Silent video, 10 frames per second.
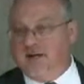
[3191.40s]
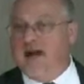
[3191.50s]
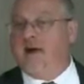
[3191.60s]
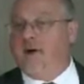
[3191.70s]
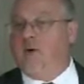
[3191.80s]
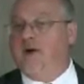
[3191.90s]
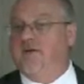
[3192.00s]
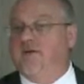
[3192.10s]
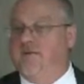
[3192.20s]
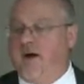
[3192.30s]
Isn't that
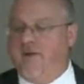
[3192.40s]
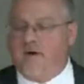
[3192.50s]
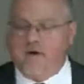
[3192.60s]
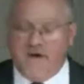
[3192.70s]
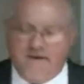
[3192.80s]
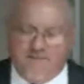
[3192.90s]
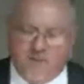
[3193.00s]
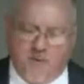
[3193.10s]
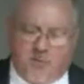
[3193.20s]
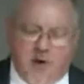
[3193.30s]
glorious? Father,
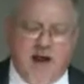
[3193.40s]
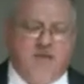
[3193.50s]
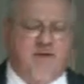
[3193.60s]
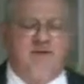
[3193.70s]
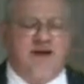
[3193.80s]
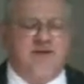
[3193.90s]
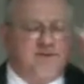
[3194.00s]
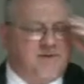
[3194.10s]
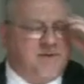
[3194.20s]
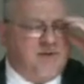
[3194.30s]
we pray that
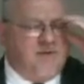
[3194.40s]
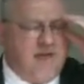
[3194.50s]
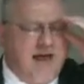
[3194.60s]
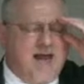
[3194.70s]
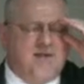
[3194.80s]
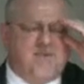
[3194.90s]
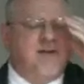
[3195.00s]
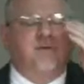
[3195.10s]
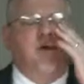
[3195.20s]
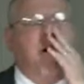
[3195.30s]
these things,
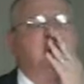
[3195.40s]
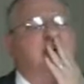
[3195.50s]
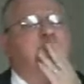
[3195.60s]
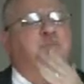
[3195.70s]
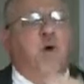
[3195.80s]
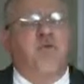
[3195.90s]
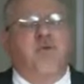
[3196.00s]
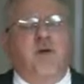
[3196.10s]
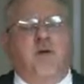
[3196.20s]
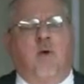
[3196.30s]
this
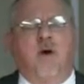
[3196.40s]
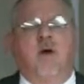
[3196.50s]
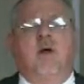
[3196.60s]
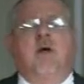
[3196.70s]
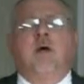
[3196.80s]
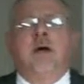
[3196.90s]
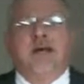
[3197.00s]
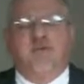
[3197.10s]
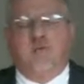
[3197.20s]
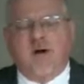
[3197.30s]
person, Lord,
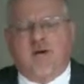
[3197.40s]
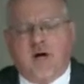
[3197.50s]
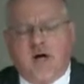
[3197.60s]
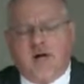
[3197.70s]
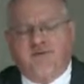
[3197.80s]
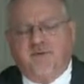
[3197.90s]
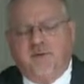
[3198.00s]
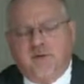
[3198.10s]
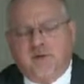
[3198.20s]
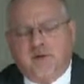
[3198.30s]
is real to us.
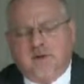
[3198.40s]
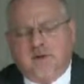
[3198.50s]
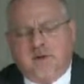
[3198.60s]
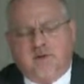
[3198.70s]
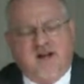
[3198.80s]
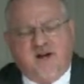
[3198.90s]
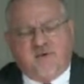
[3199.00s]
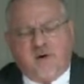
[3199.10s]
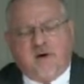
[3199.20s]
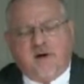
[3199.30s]
That
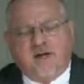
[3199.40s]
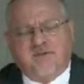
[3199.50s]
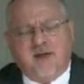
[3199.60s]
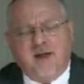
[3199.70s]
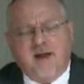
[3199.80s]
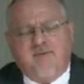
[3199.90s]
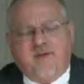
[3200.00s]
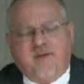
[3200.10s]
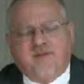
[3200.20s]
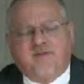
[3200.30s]
He's real to us. And
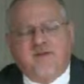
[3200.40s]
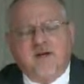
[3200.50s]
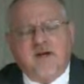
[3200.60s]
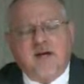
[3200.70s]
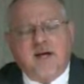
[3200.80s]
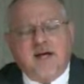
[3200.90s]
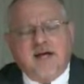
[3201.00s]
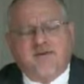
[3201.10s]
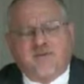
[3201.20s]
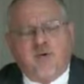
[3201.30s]
that this
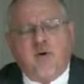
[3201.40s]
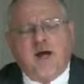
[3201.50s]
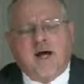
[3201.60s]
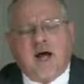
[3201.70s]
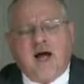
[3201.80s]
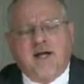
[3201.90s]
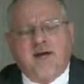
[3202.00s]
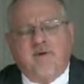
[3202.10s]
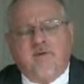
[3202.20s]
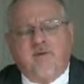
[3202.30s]
is truly a
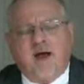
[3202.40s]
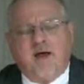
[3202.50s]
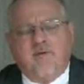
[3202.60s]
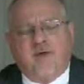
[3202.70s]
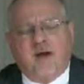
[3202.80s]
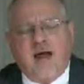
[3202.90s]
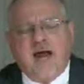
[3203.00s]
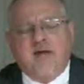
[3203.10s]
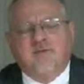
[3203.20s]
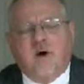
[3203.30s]
God-given faith that
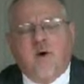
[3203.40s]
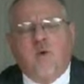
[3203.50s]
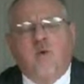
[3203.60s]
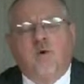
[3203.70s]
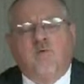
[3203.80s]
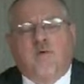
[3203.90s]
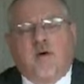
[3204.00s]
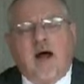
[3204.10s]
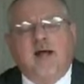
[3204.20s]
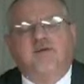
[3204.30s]
lays hold of
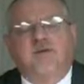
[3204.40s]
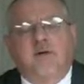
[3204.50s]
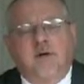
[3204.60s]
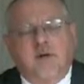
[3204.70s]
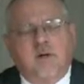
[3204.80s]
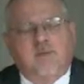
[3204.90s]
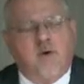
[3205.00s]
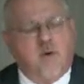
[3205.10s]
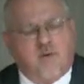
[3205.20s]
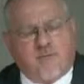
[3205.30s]
Christ
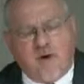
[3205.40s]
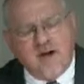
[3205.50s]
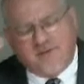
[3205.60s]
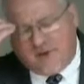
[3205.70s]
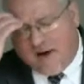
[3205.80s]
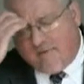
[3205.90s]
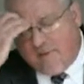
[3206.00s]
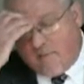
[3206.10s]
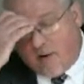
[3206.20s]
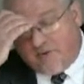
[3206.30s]
through Your free and
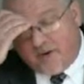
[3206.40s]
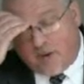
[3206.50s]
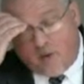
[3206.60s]
sovereign mercy.